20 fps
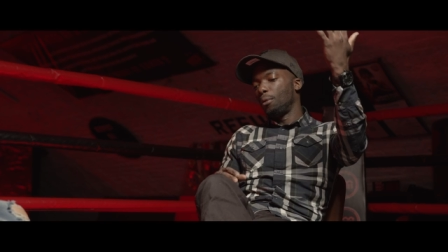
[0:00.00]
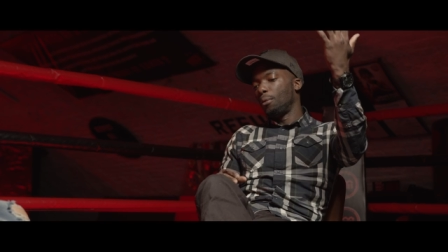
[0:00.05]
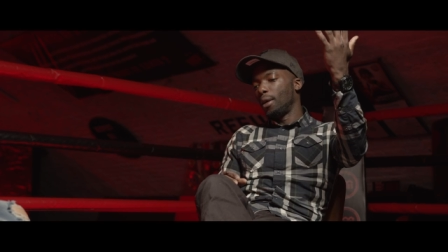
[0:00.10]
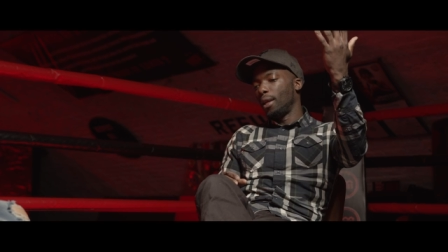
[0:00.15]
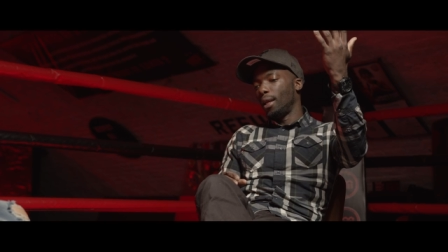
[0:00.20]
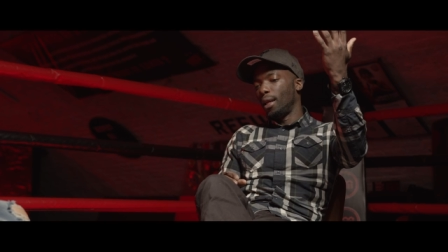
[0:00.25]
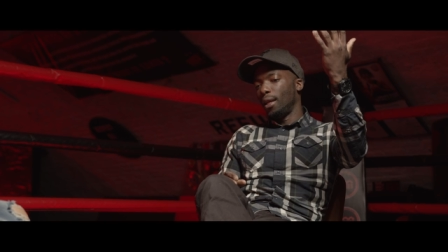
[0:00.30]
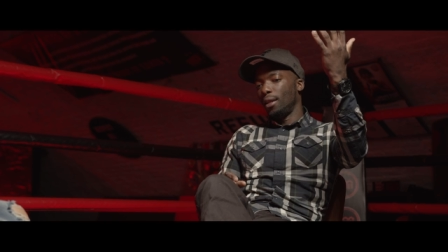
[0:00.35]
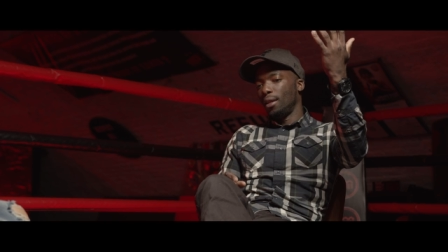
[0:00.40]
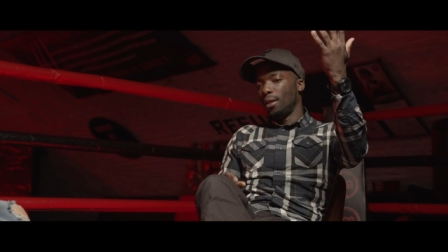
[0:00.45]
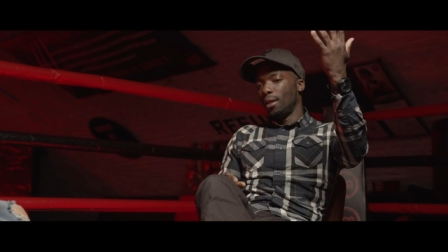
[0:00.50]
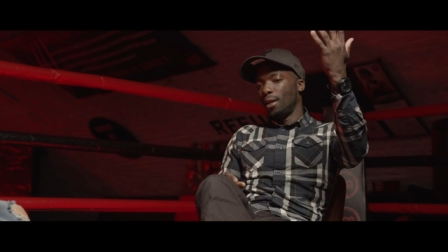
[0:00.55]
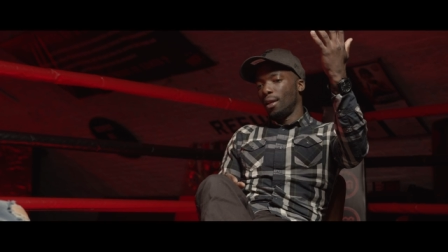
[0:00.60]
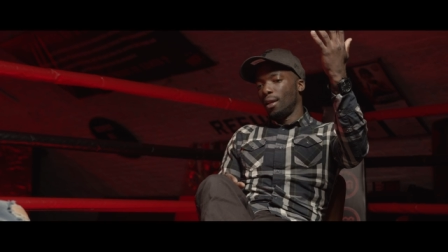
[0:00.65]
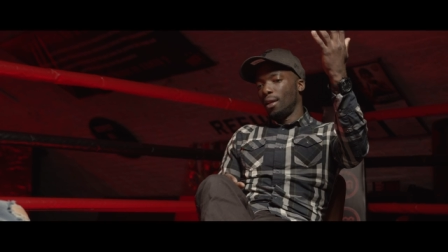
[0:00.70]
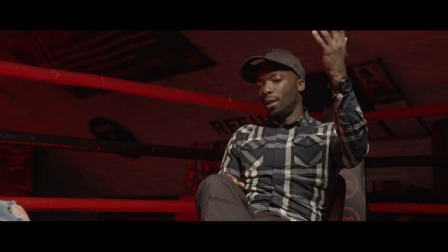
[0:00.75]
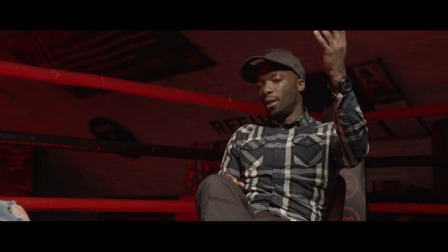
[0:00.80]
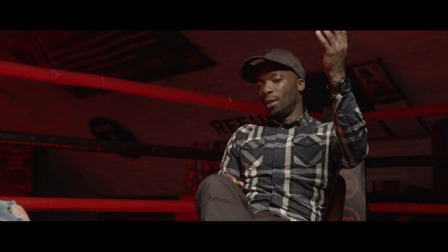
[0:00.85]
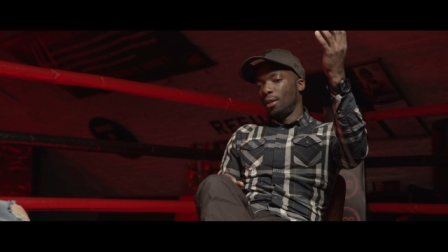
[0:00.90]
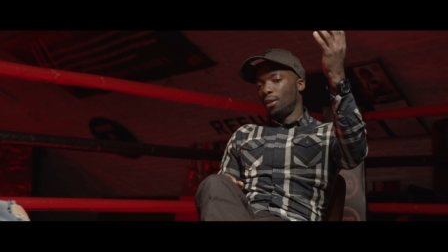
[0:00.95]
away
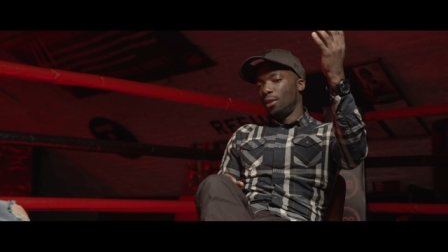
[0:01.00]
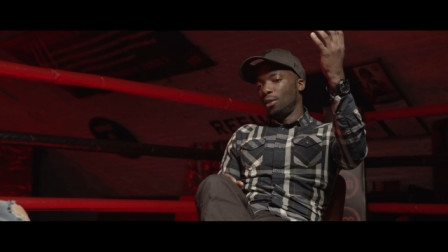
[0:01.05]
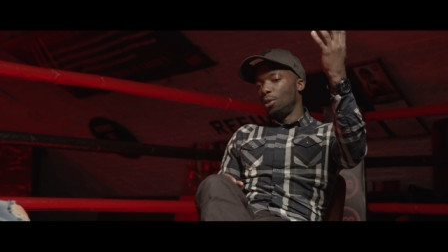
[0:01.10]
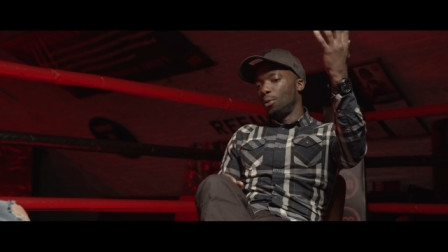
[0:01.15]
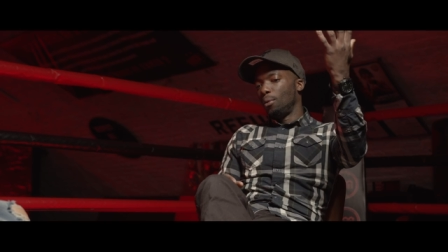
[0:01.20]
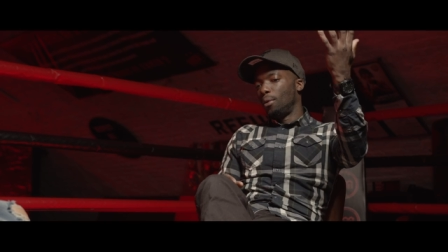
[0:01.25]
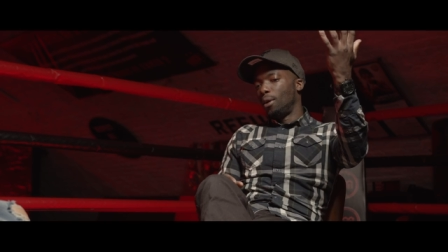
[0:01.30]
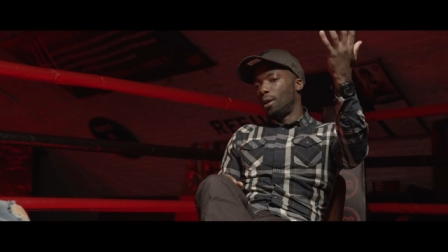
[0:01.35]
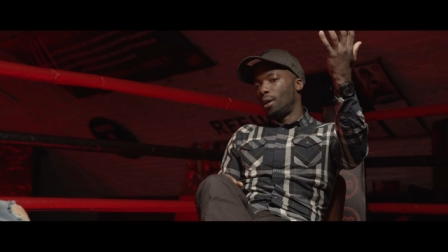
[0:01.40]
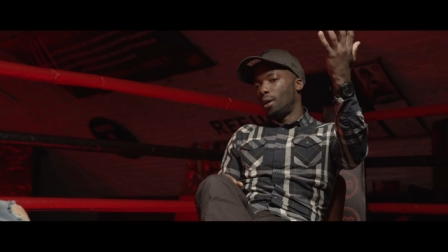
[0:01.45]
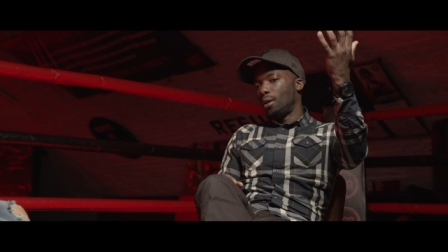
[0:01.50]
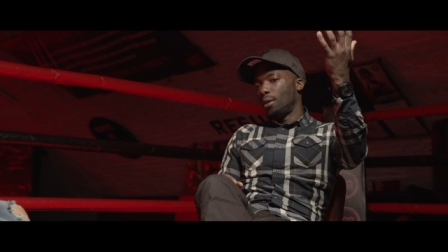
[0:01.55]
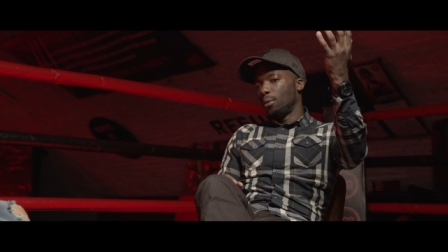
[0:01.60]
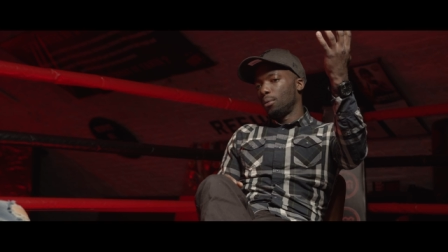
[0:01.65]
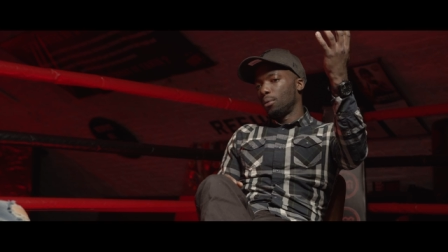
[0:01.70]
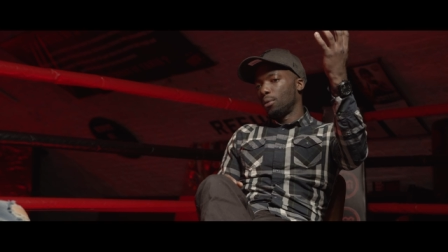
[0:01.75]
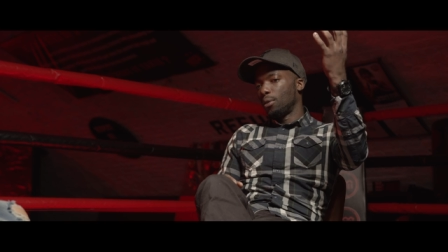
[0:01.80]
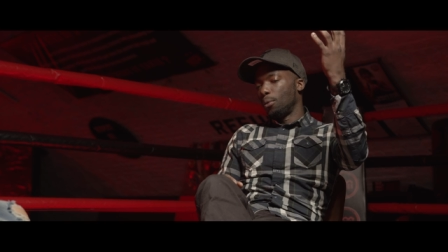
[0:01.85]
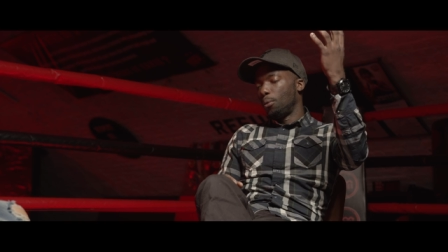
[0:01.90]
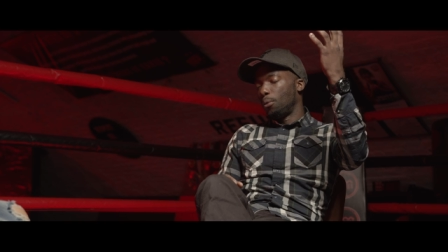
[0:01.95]
you are,
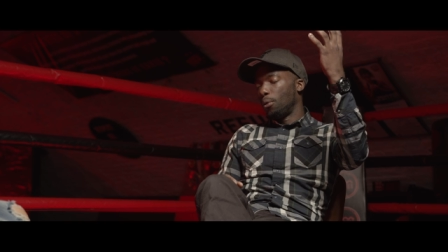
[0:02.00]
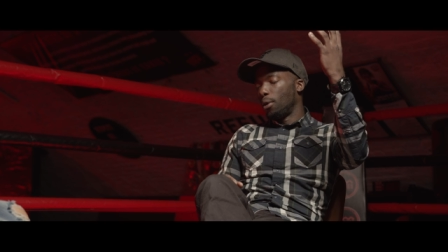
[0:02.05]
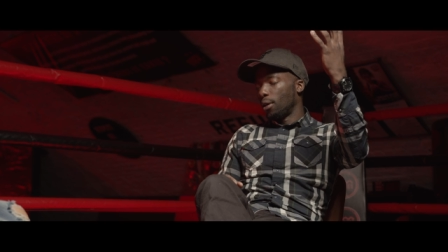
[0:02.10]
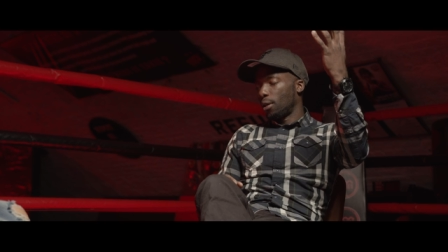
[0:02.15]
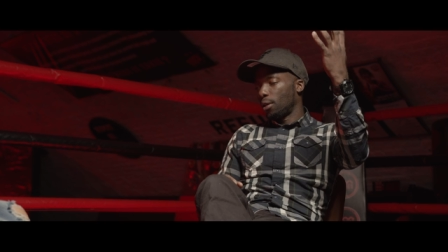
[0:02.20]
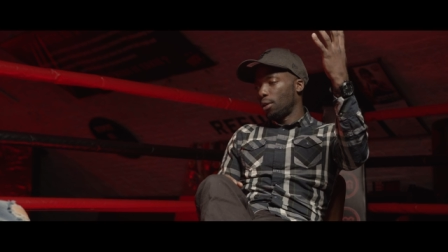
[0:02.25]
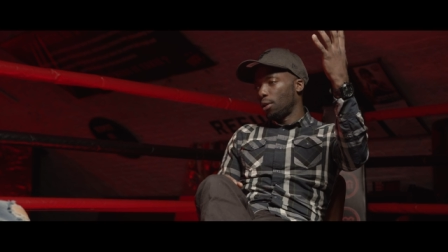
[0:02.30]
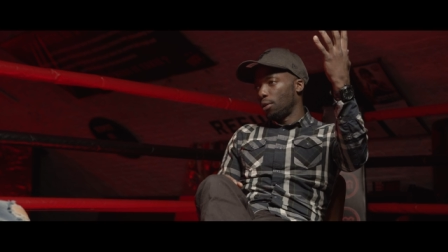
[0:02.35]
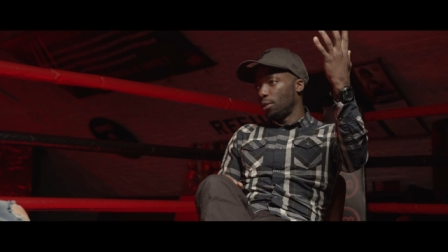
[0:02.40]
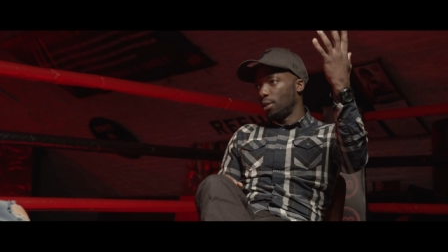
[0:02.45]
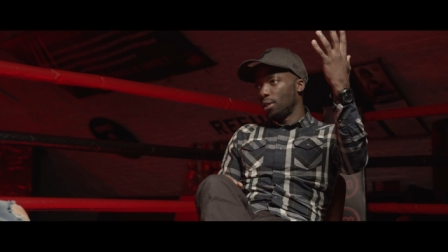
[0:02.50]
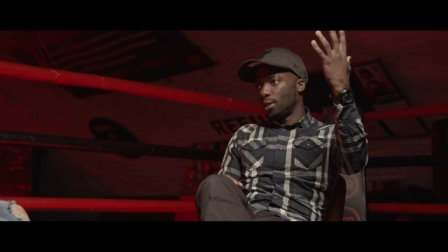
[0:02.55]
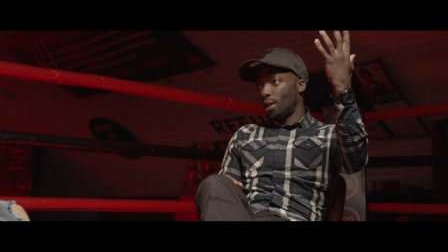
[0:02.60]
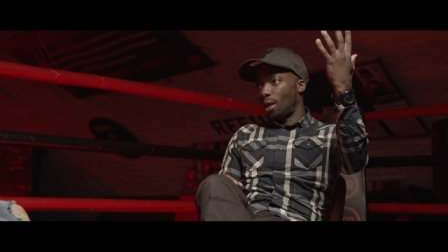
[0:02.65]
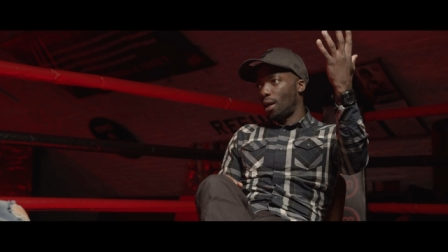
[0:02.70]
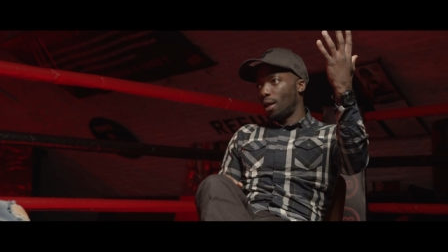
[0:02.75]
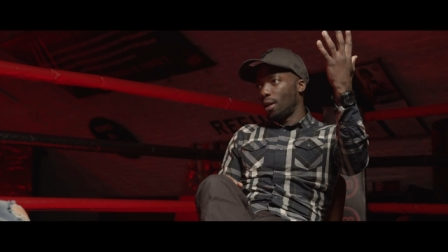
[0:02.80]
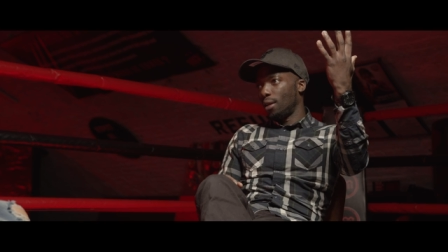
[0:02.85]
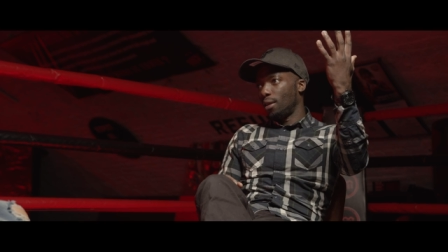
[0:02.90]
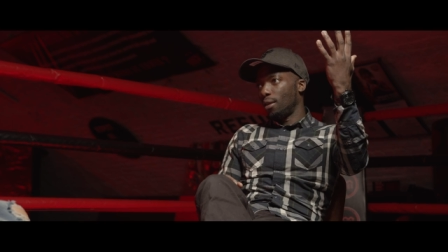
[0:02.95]
the workload is
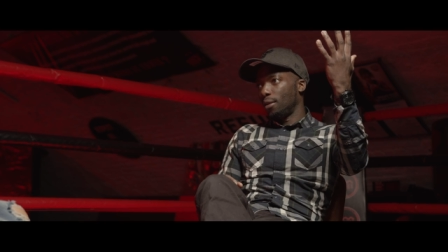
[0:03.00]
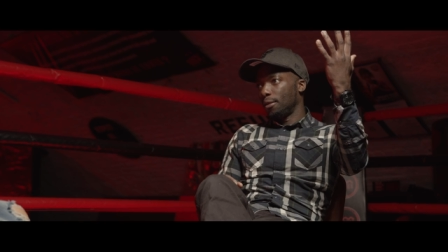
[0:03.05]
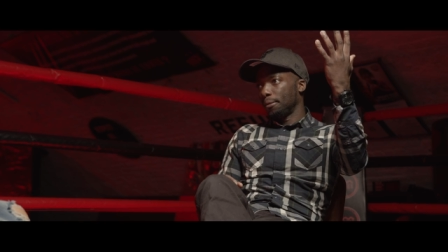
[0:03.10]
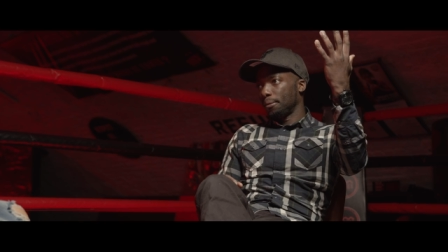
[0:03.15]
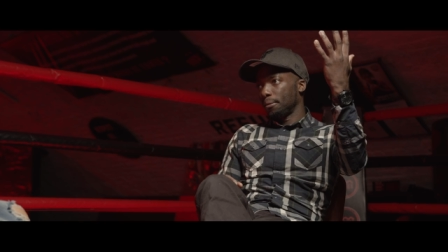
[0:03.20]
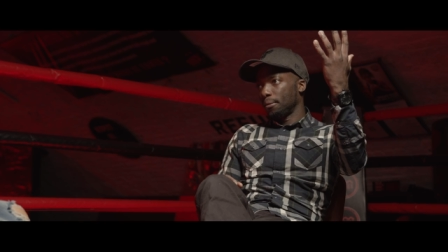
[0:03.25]
higher.